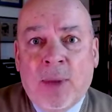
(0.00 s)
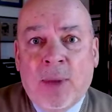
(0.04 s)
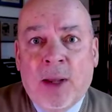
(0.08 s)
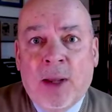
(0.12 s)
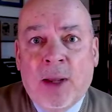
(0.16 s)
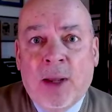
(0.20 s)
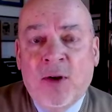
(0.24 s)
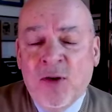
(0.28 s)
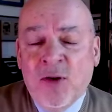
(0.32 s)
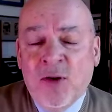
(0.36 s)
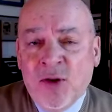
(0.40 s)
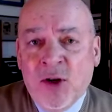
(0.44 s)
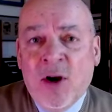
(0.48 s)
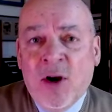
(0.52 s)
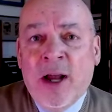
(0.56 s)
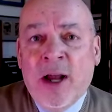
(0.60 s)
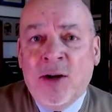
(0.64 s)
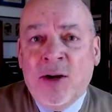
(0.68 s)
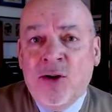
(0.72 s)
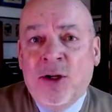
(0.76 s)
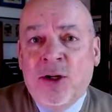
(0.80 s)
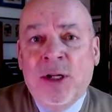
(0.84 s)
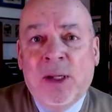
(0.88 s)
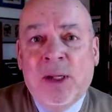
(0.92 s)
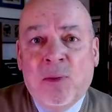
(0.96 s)
this
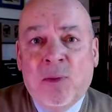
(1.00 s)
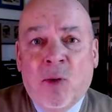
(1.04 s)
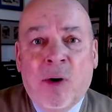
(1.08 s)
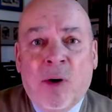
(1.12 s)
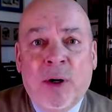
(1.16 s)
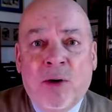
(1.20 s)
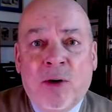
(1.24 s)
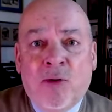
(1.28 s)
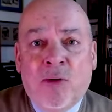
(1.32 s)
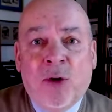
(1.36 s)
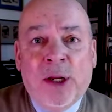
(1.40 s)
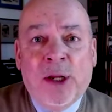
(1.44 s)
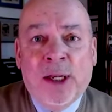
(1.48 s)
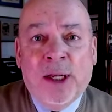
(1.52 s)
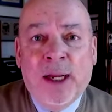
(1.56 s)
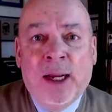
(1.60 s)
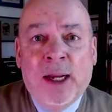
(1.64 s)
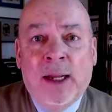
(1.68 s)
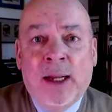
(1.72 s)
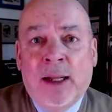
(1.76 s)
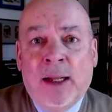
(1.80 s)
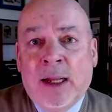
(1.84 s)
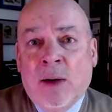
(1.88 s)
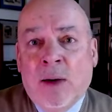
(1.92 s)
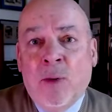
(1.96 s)
election is more
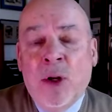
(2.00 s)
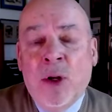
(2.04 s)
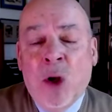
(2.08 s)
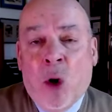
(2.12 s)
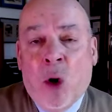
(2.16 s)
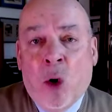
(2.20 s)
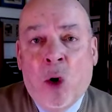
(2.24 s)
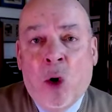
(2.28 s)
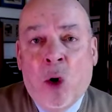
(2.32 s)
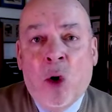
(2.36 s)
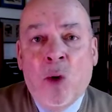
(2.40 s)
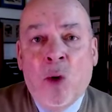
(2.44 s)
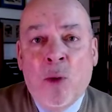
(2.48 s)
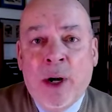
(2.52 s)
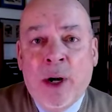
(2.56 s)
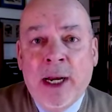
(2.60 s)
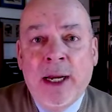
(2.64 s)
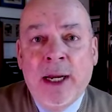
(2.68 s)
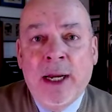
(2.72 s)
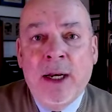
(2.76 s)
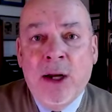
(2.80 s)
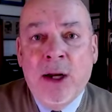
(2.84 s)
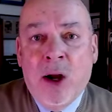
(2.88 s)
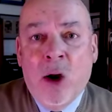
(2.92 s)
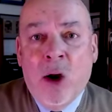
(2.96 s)
interesting in that we
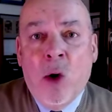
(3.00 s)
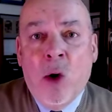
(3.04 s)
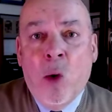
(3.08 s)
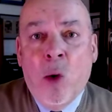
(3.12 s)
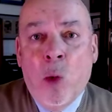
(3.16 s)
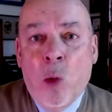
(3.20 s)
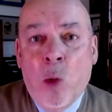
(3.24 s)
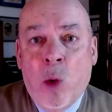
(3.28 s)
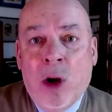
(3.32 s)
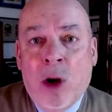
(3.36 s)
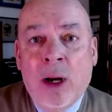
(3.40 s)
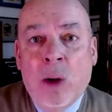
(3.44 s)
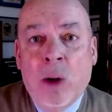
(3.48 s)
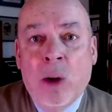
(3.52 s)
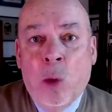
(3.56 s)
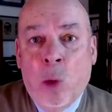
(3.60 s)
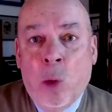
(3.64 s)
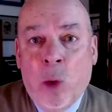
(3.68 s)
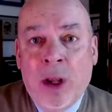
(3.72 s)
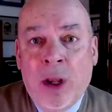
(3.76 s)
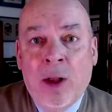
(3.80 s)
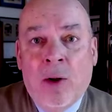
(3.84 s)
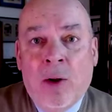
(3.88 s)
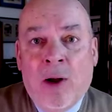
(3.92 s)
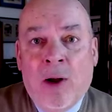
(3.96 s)
already know what
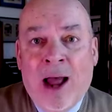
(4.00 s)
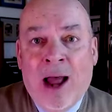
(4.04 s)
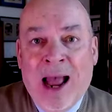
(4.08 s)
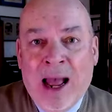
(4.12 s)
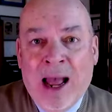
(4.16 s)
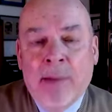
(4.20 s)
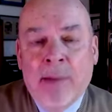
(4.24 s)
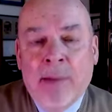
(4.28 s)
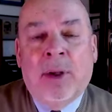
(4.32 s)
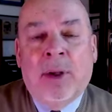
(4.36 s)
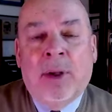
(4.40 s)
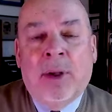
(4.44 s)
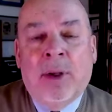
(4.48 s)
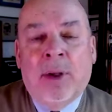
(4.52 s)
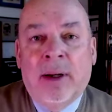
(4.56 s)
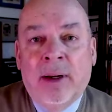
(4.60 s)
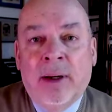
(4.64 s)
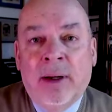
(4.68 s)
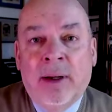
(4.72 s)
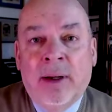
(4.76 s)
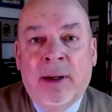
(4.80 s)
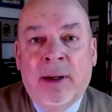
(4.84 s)
will happen